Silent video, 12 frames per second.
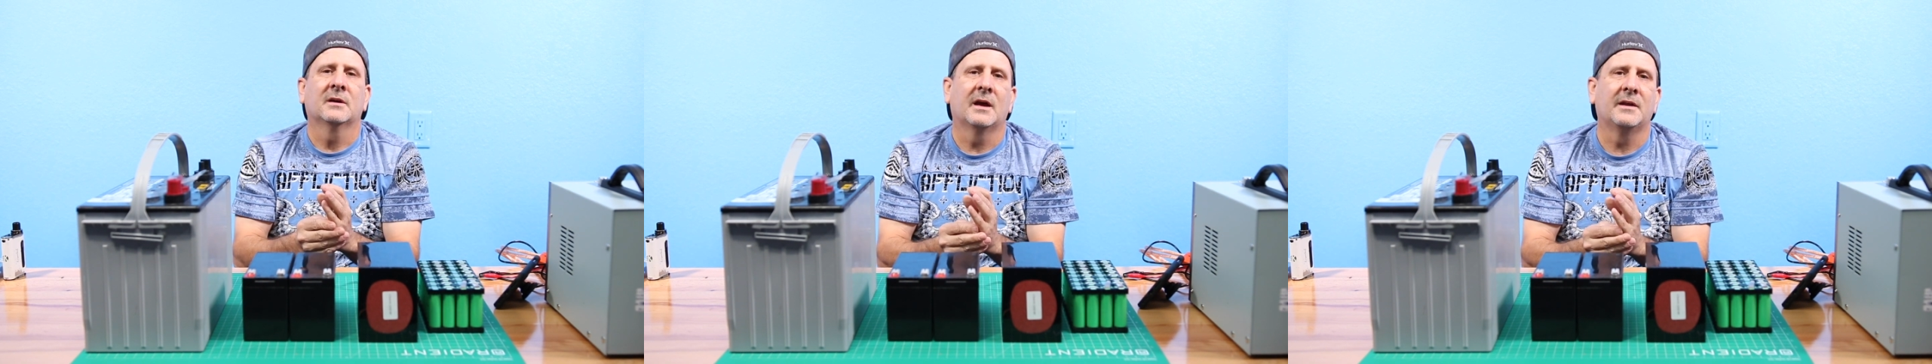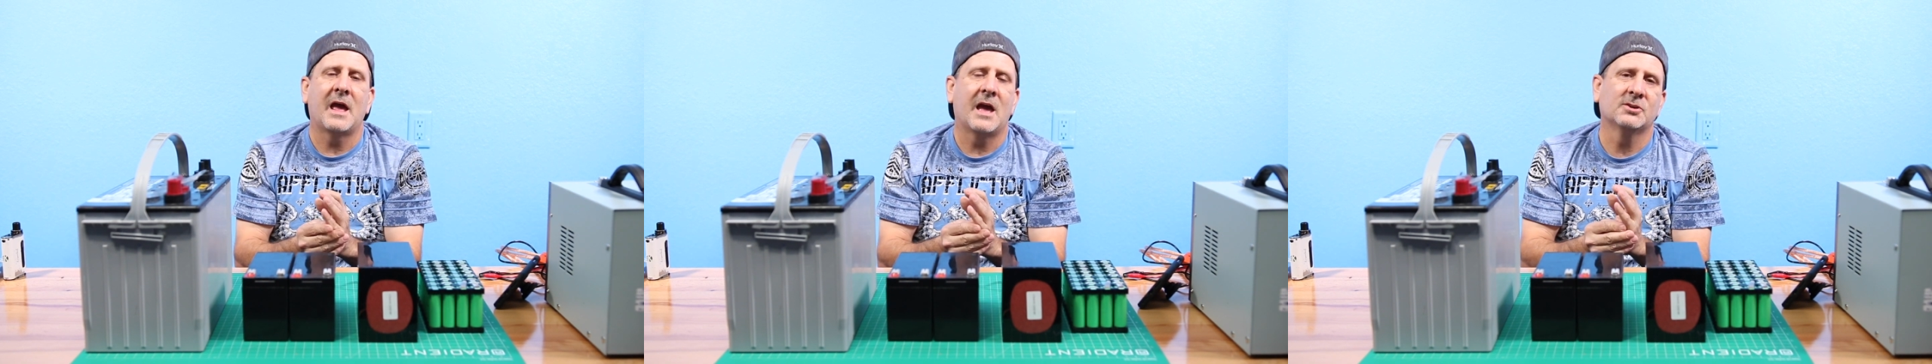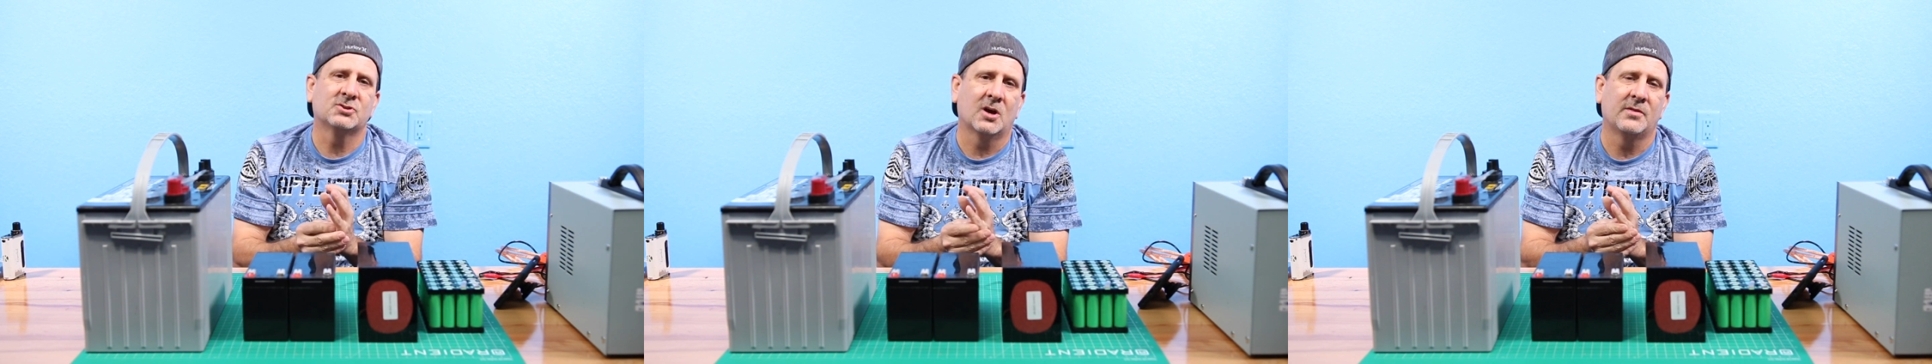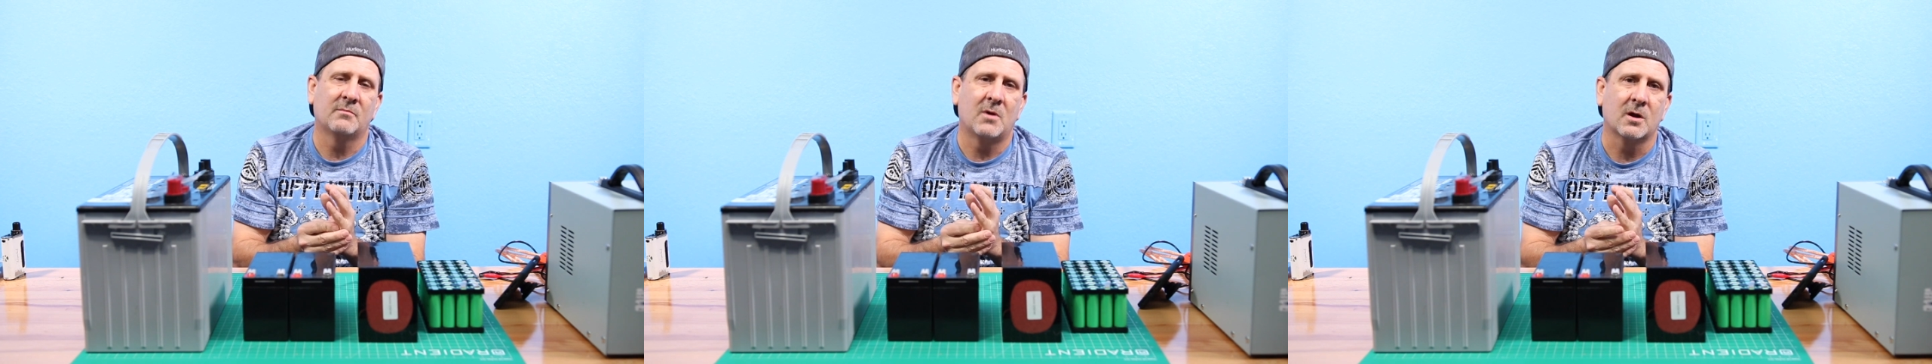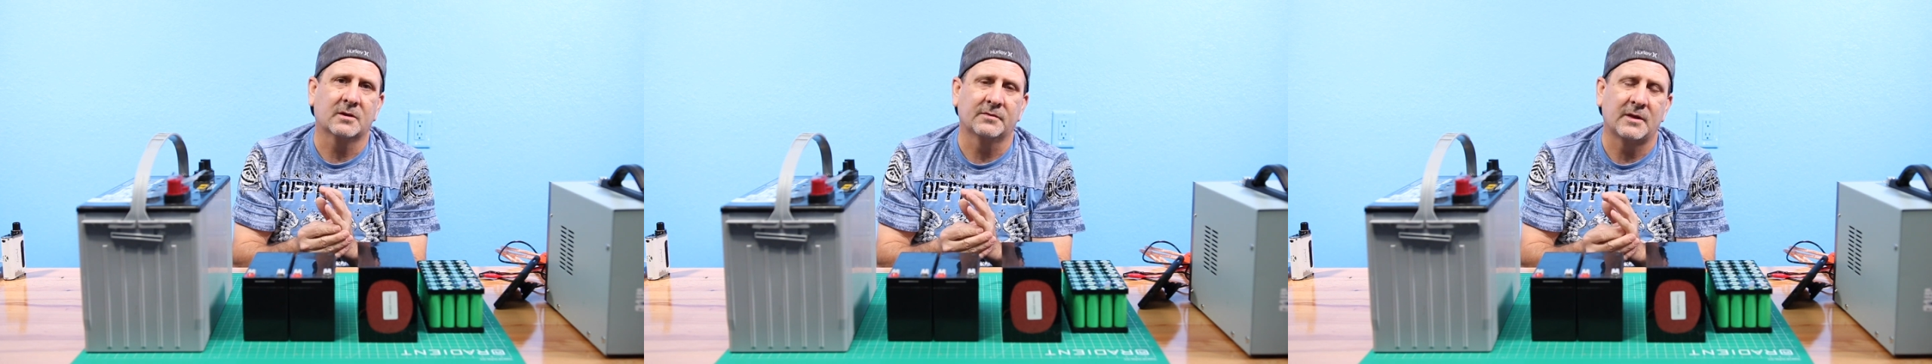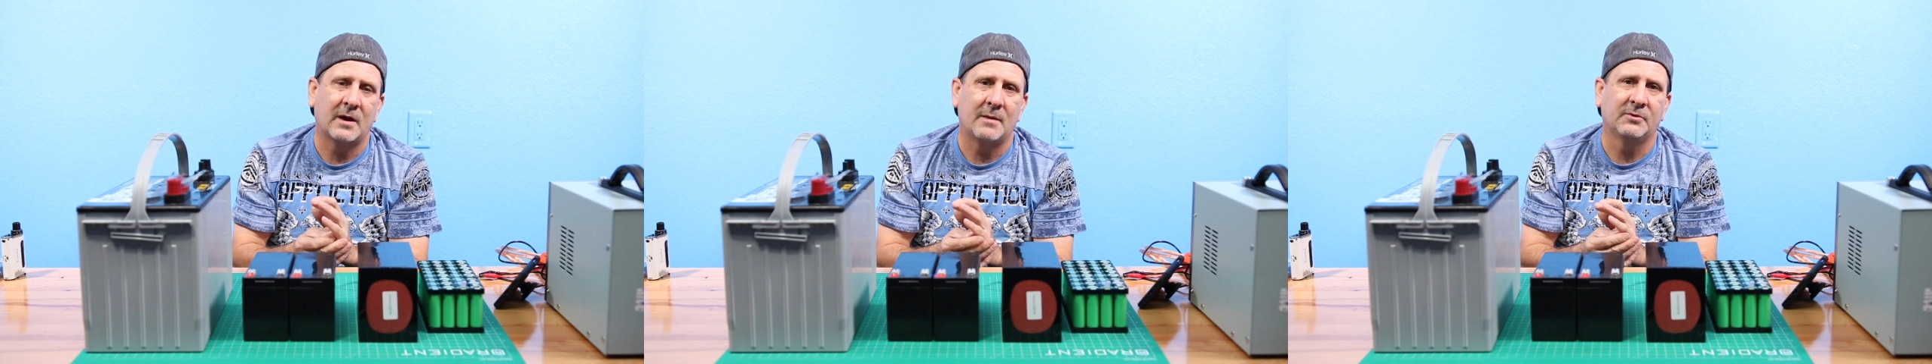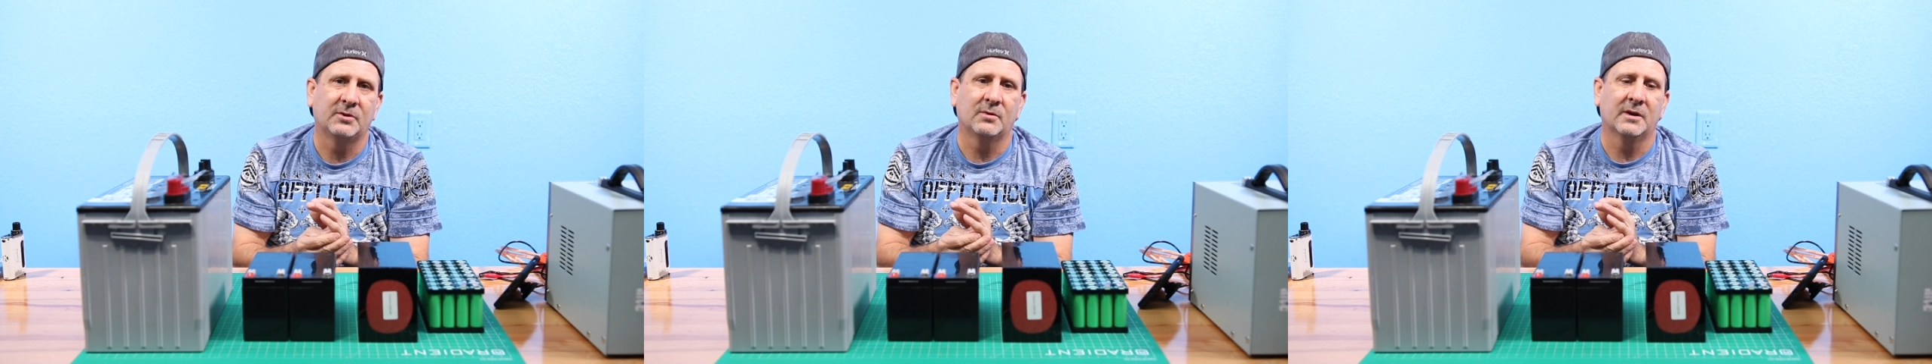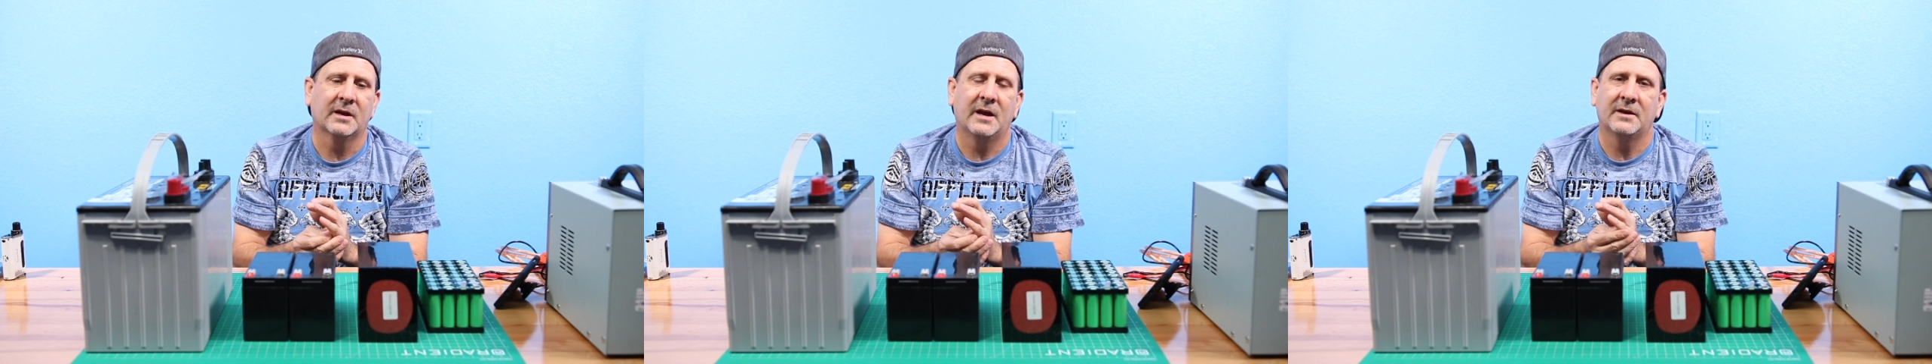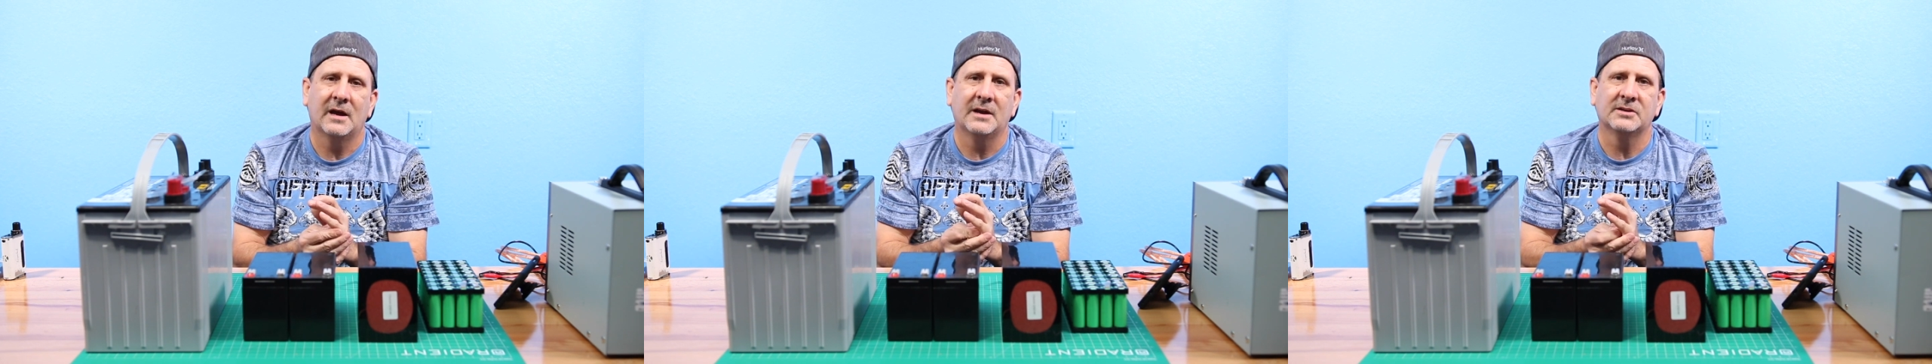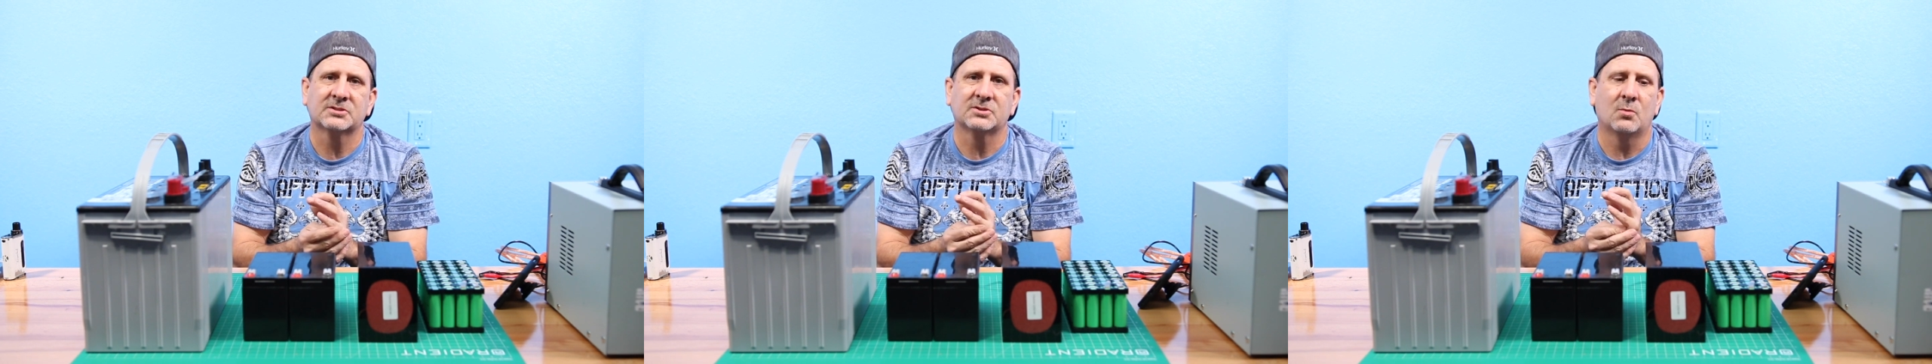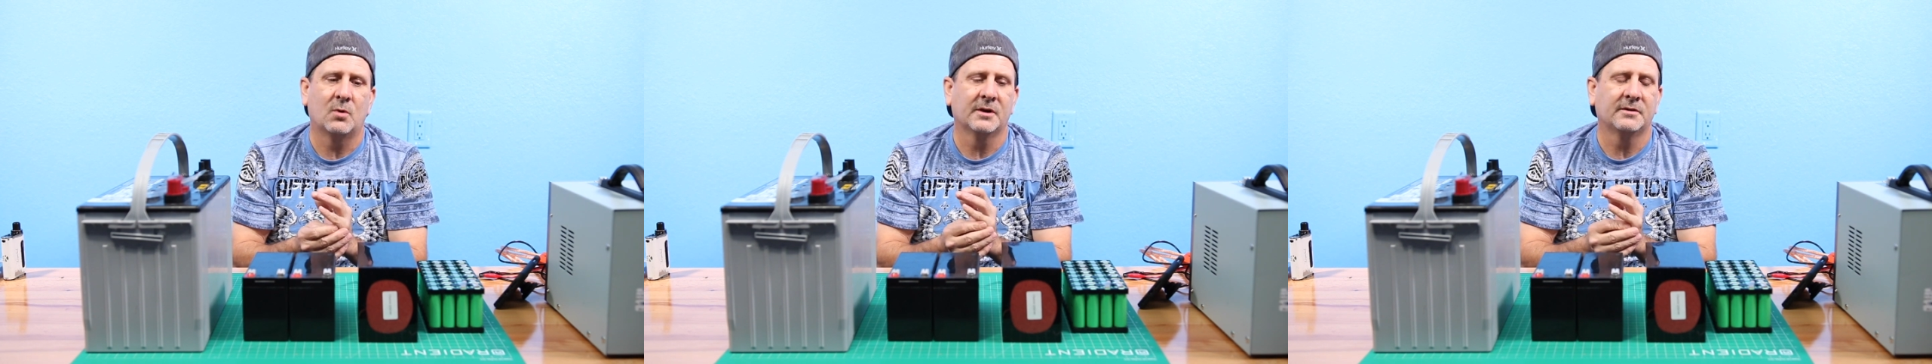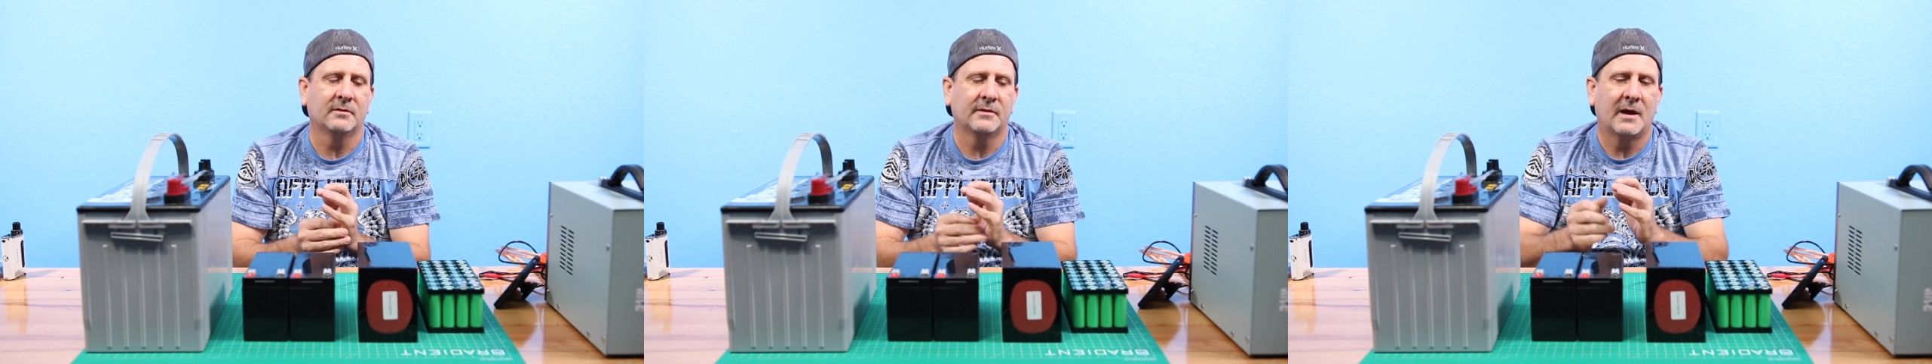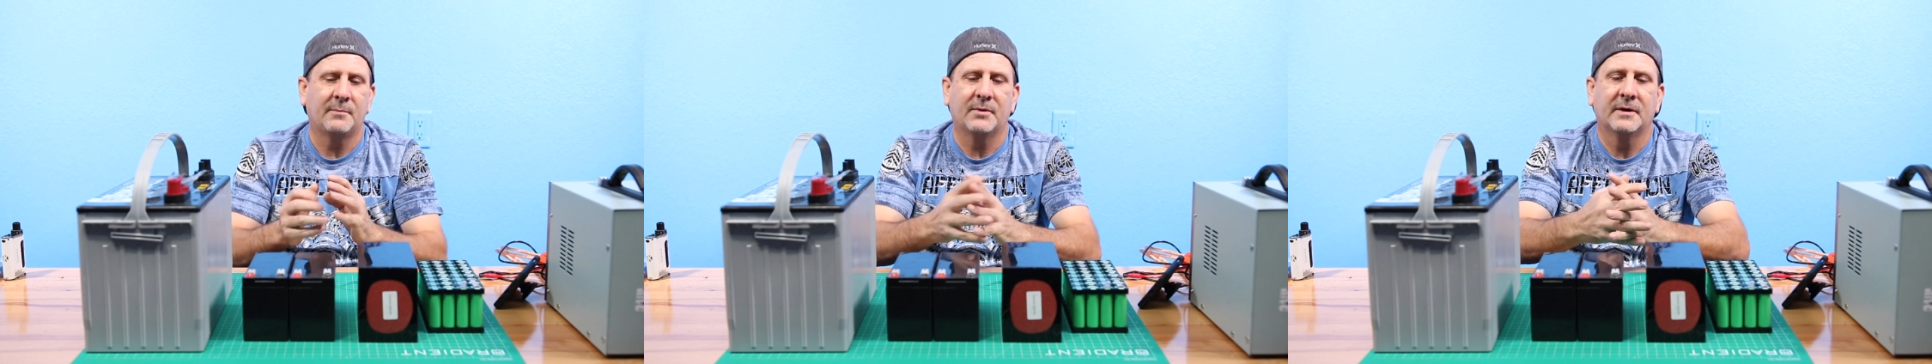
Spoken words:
an edge on the market that I'm doing, and I just don't want to do that.